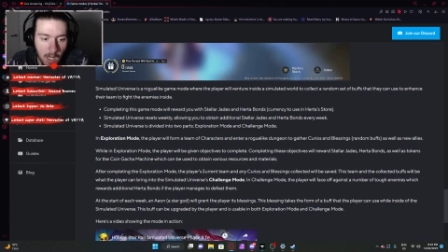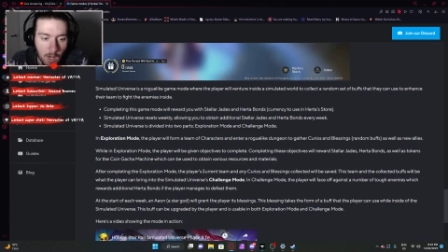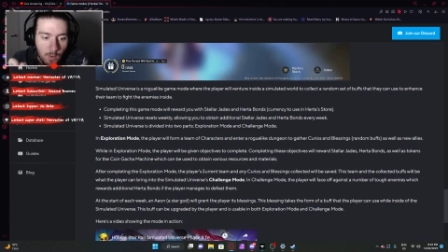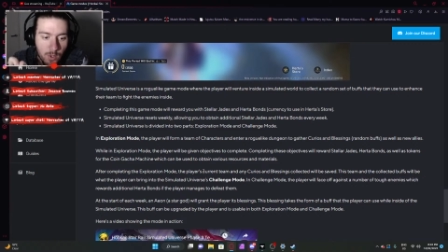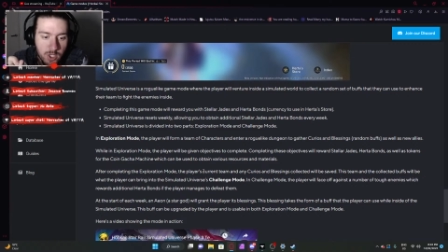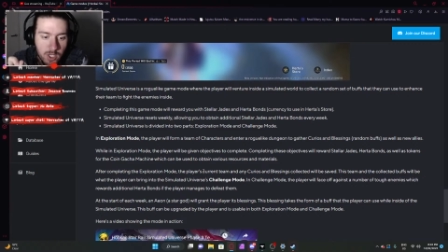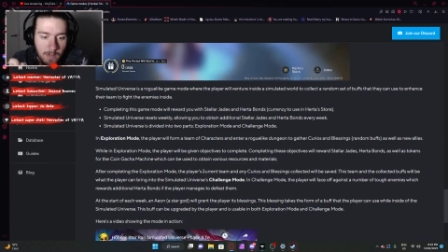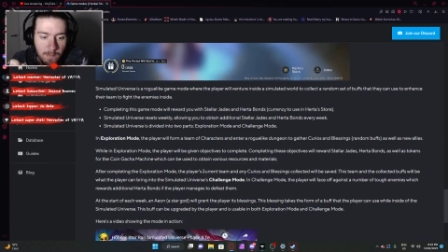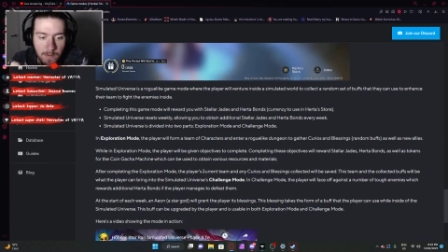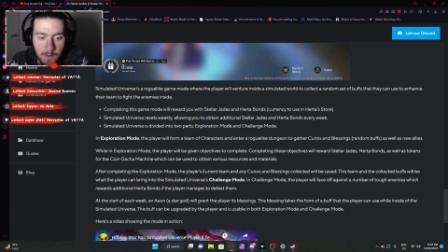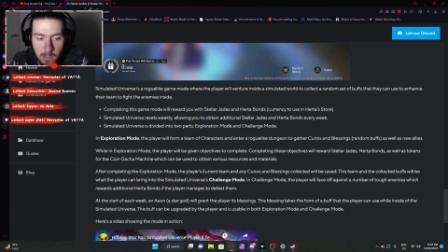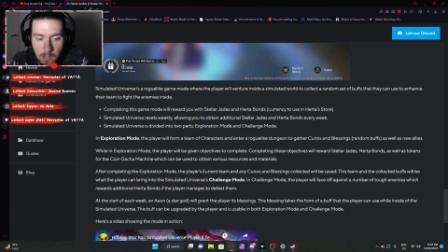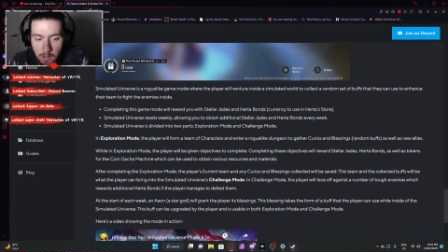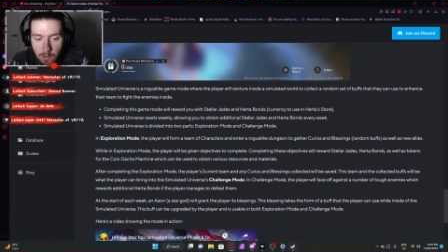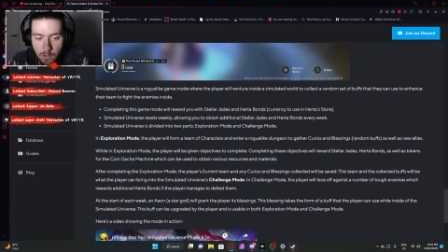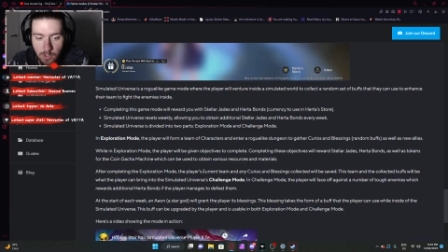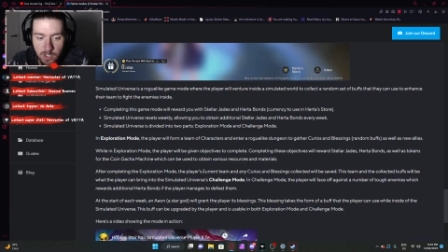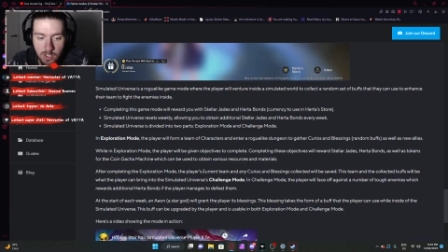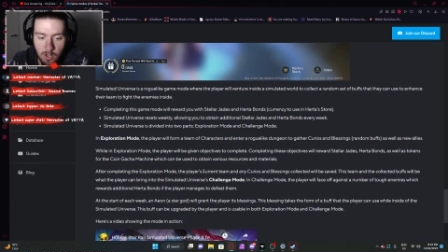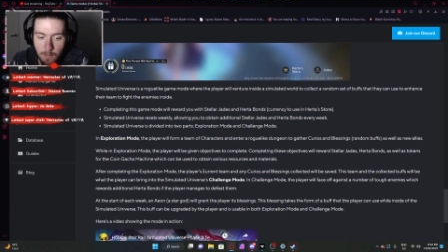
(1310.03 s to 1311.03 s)
which can be
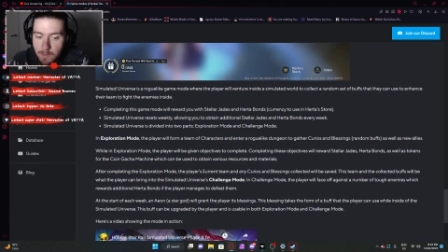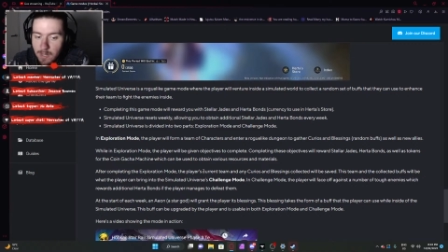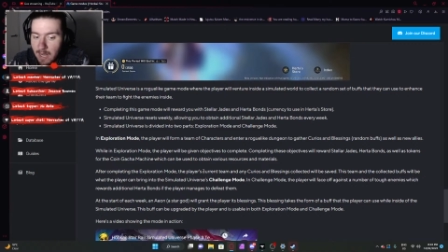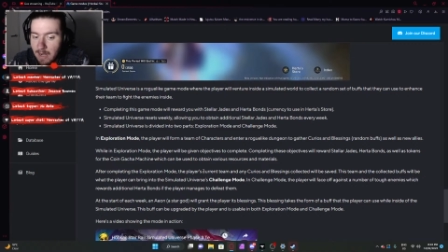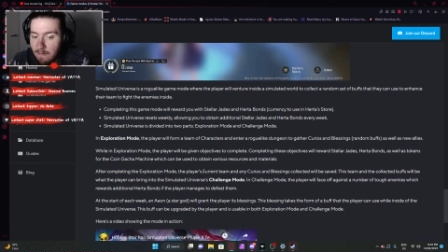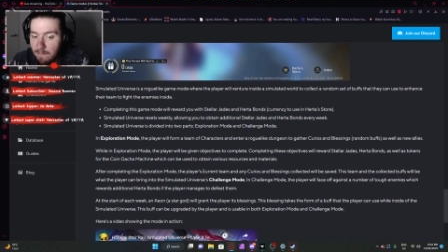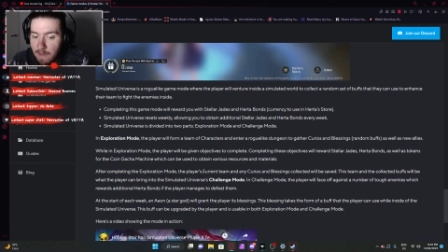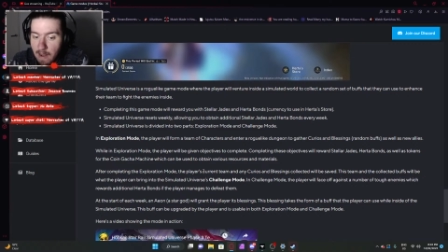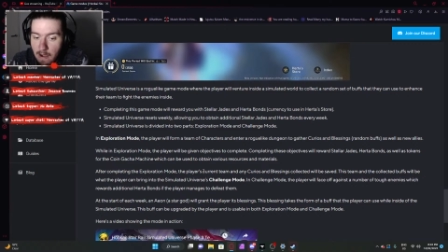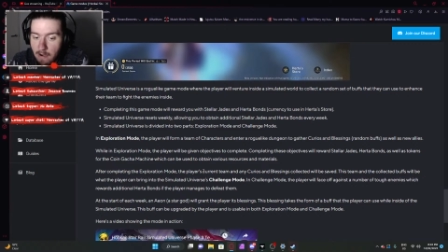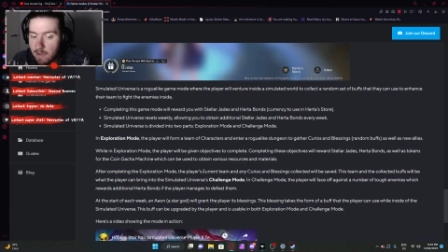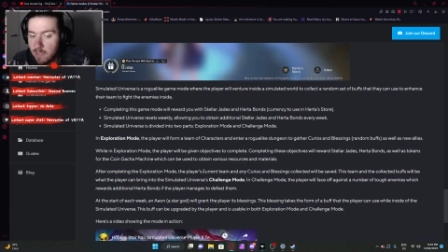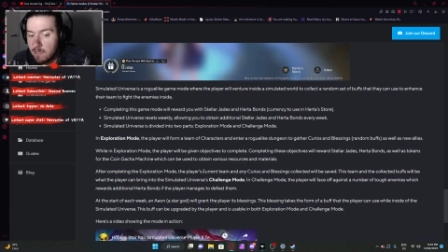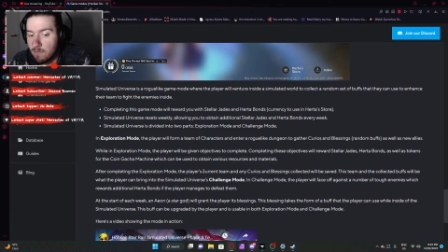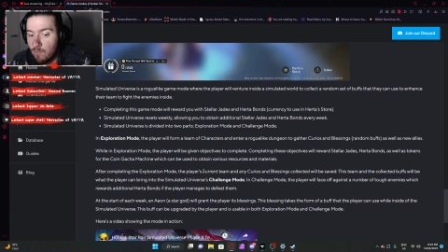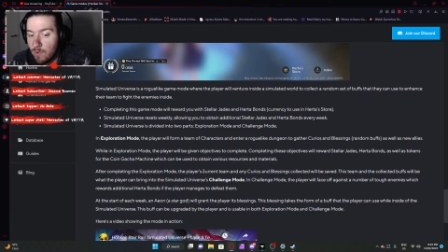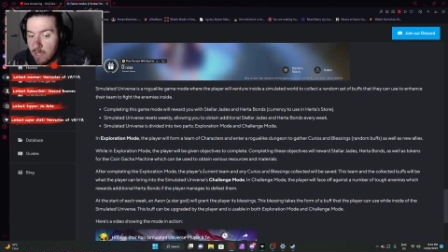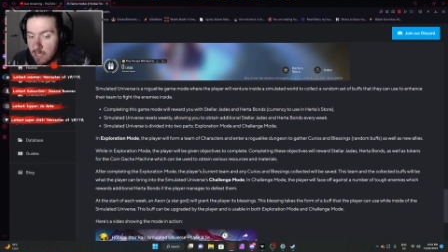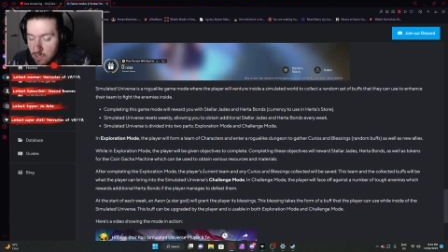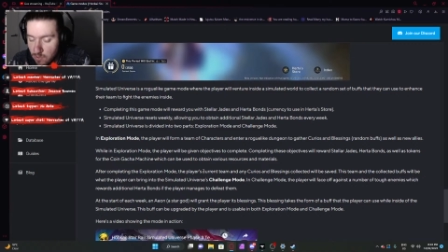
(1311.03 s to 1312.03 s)
used to obtain various
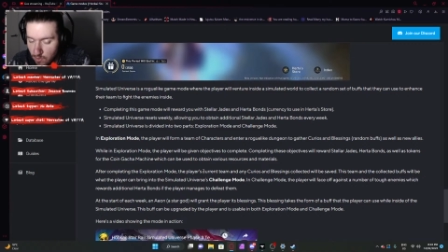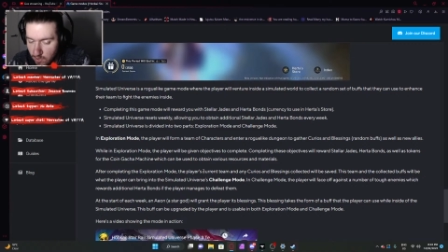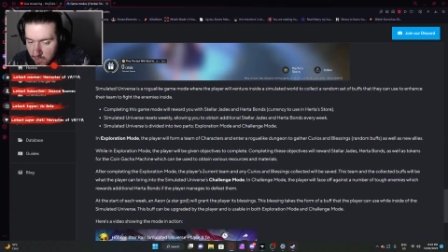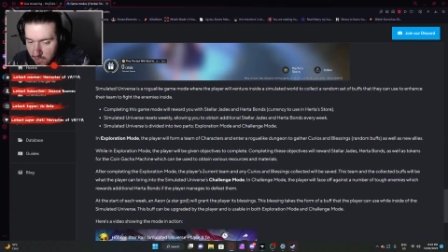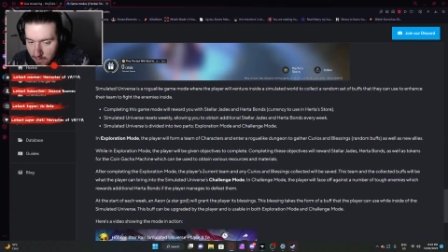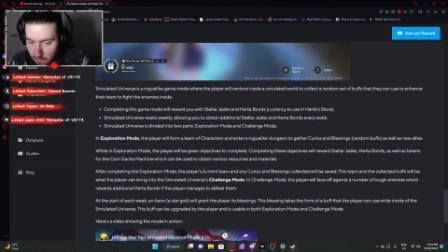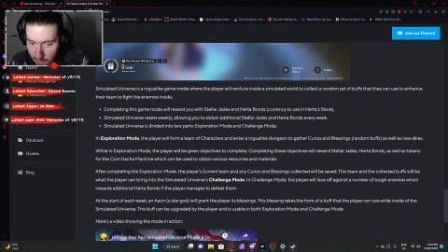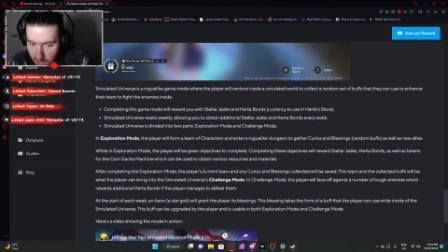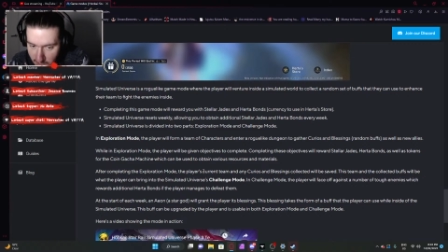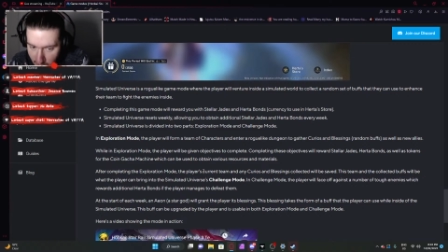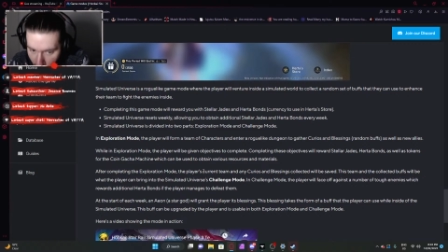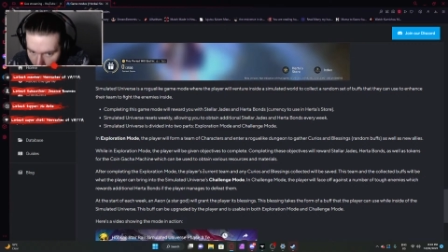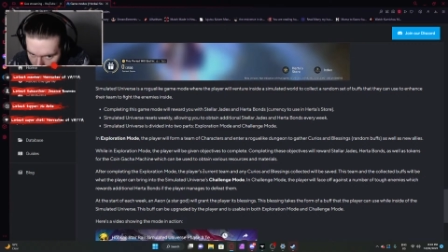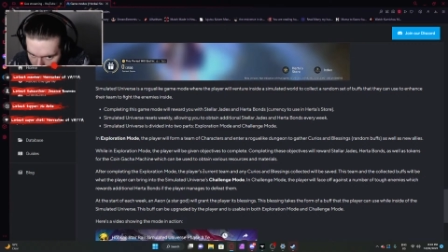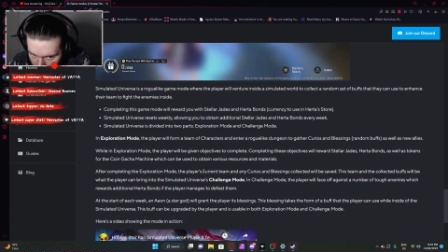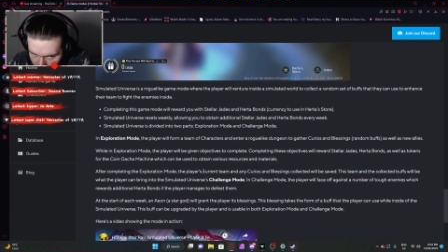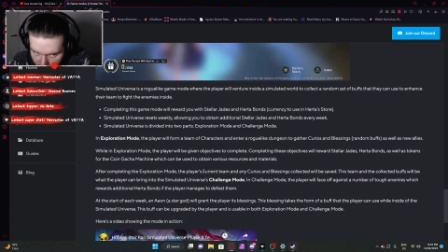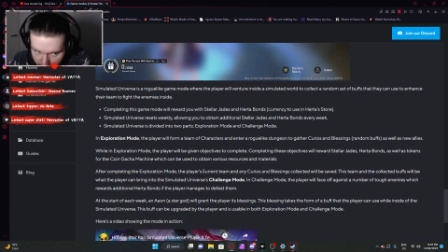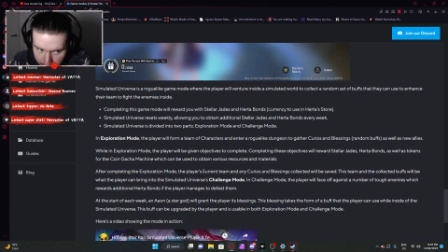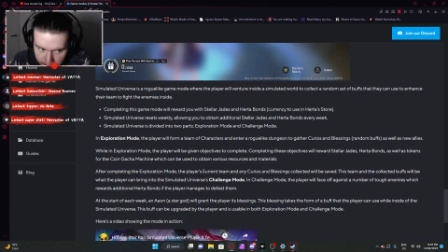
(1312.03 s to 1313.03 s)
resources and
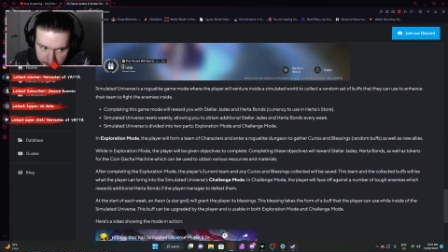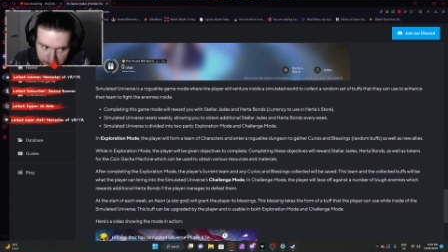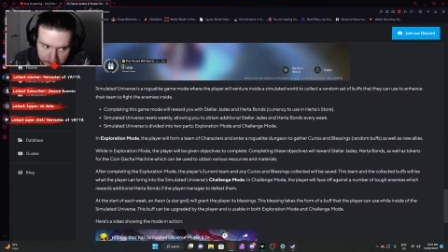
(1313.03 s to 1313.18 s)
materials.